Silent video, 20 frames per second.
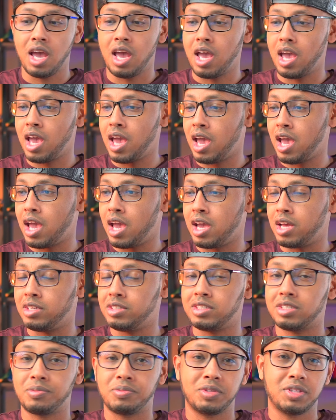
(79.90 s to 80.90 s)
and
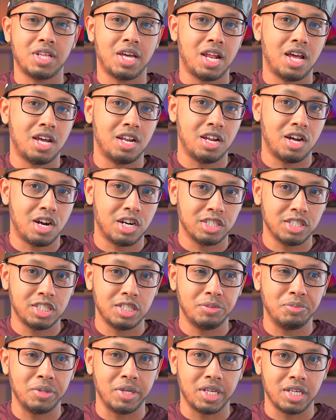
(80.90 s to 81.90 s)
something that had
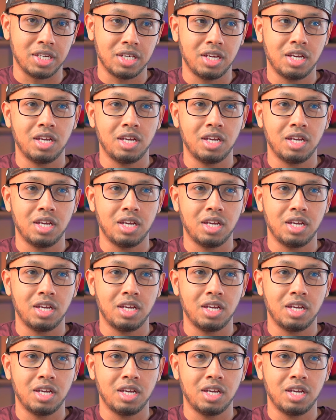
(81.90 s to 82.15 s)
RGB.